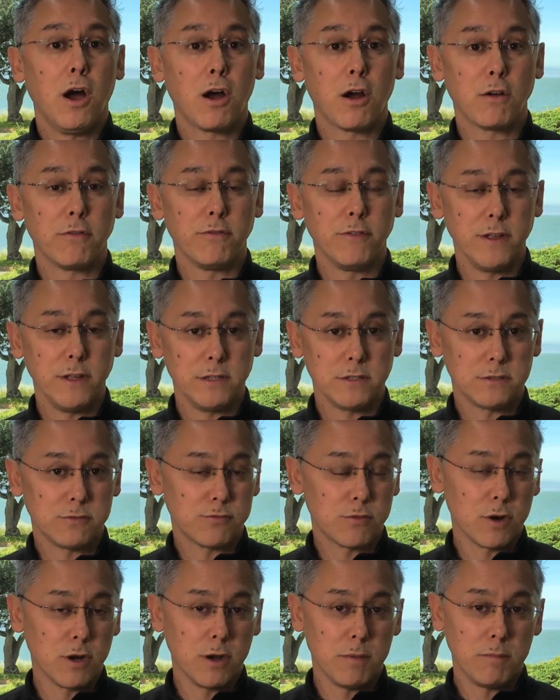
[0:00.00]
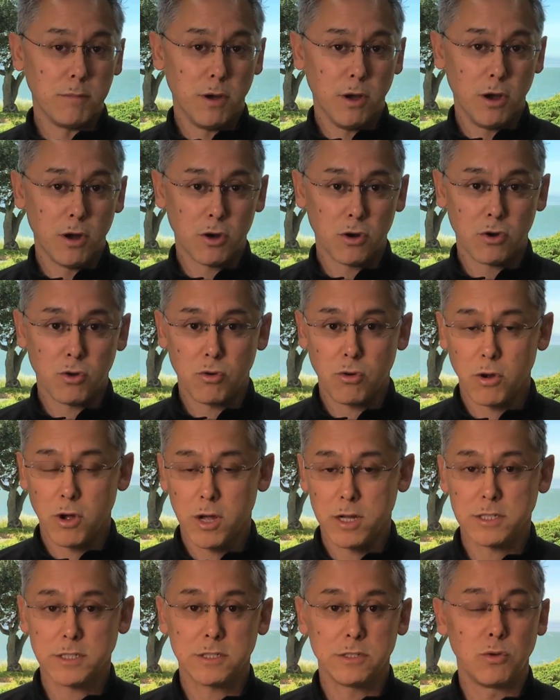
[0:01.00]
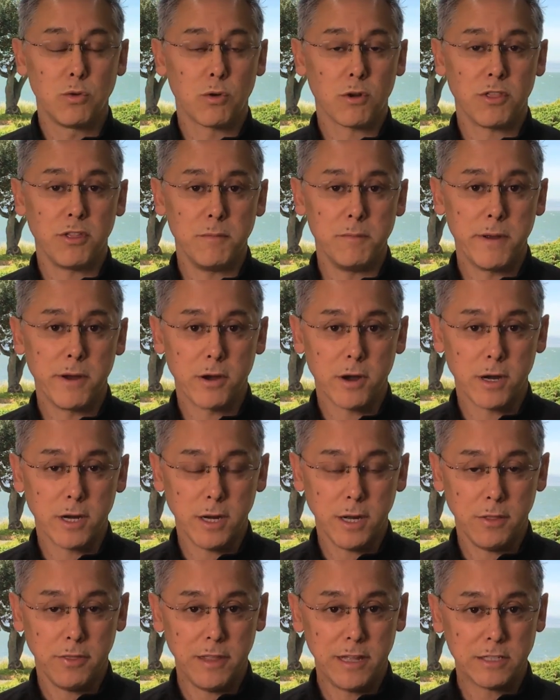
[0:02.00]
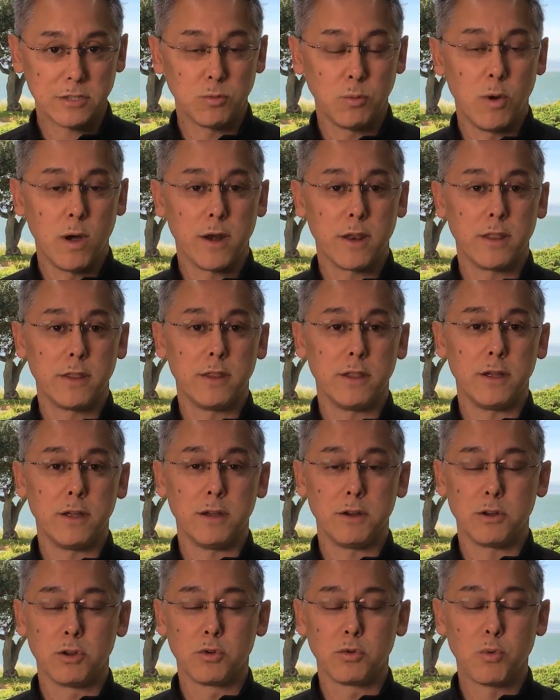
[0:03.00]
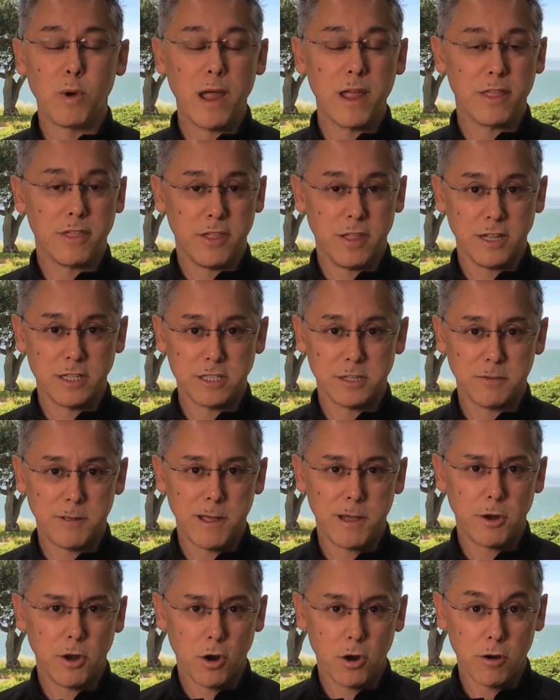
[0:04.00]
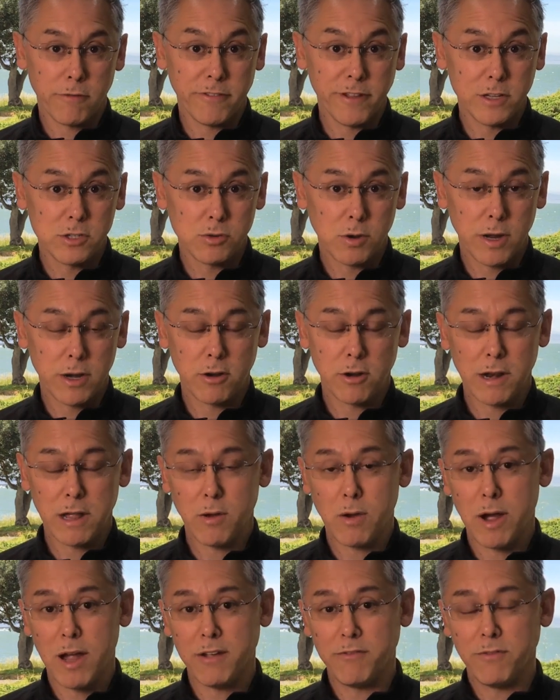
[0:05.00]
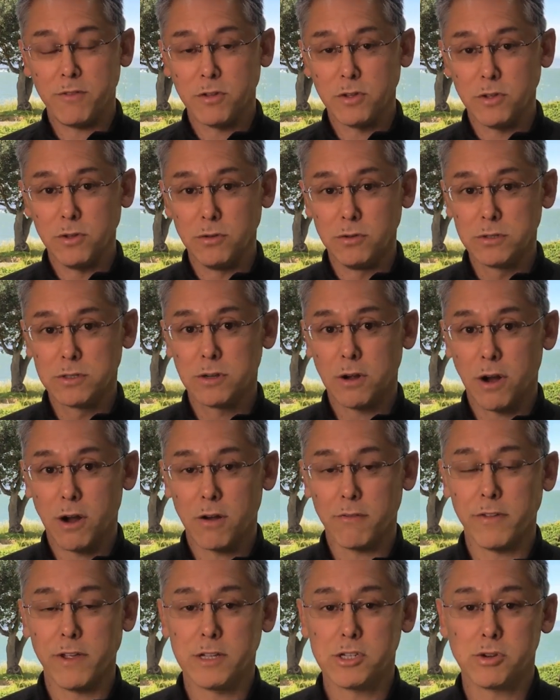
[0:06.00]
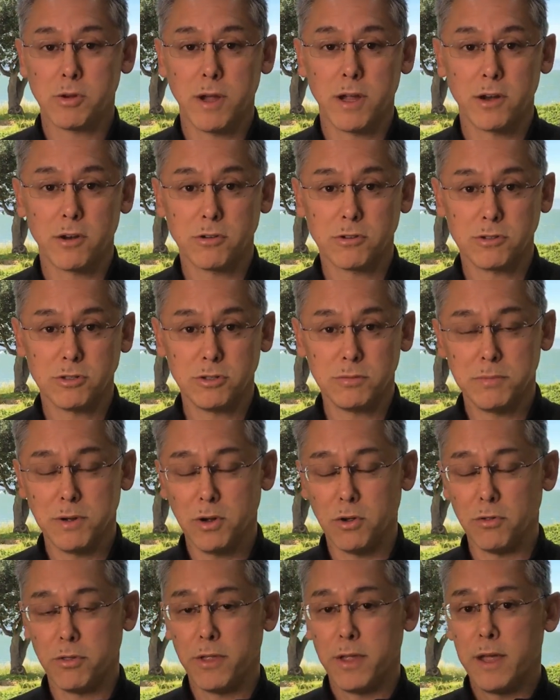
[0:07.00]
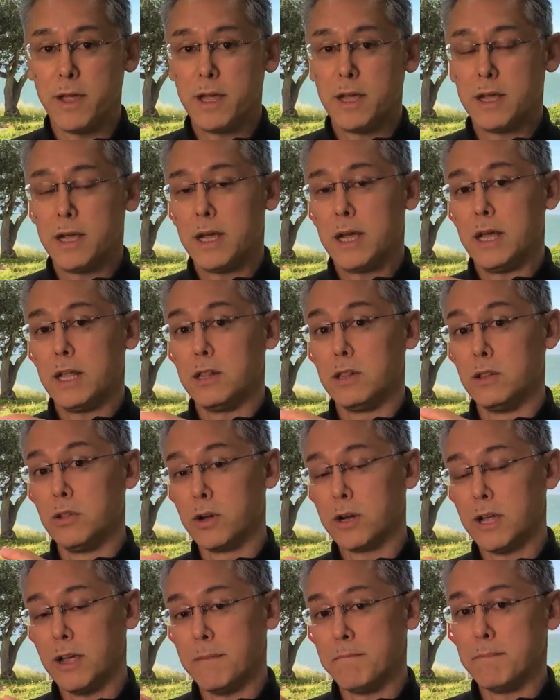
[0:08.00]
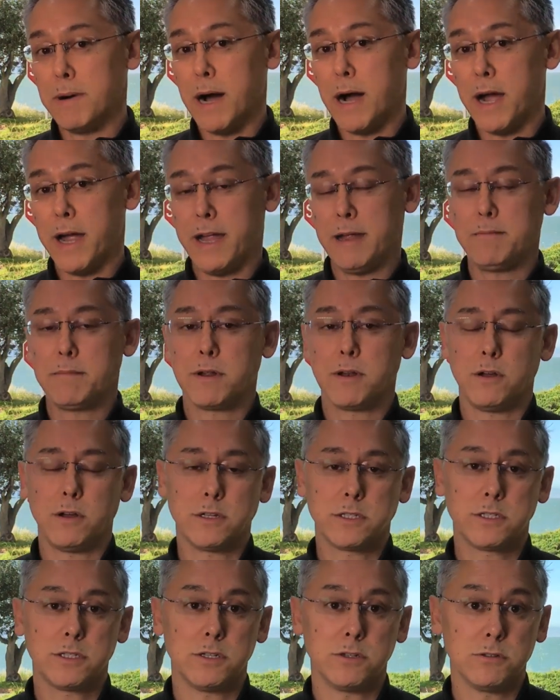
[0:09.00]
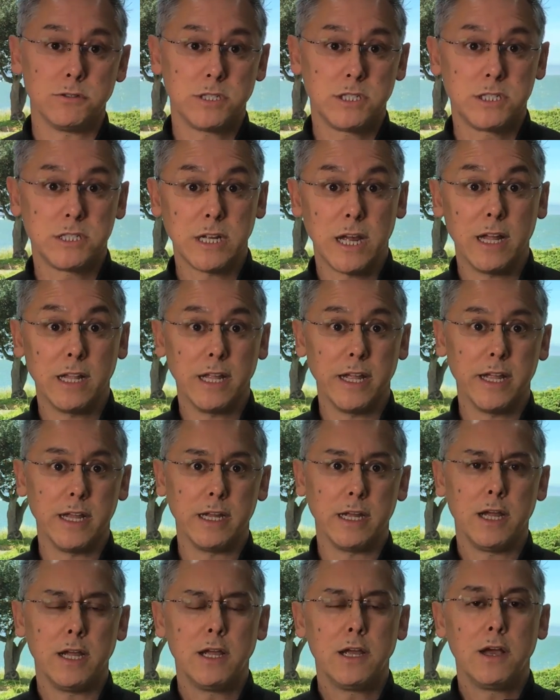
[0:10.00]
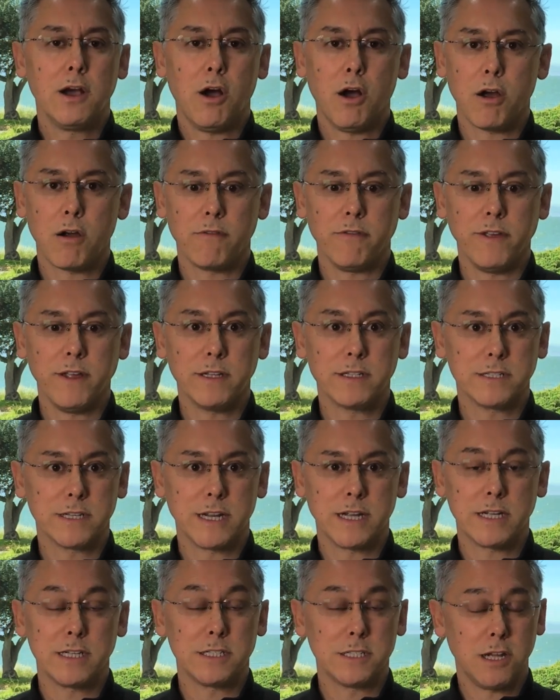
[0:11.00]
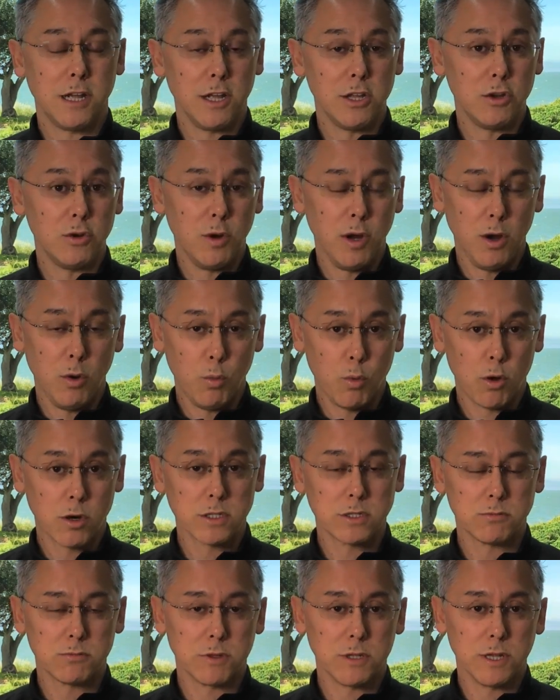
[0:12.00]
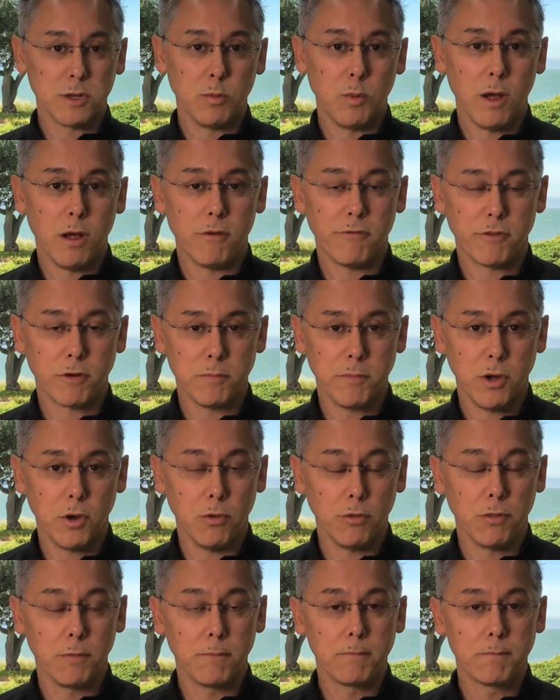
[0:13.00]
RVs from across North America. That's one of the great things about RV Trader. Now, I've used RV Trader to both look at buying but also selling RVs, and I can tell you it works really well for both.